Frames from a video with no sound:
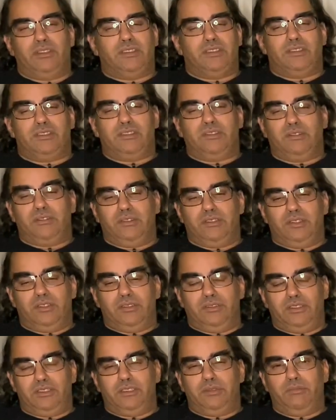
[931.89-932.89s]
It's no, you
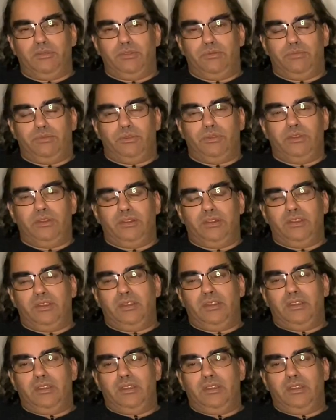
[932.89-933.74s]
know, it's a moot point.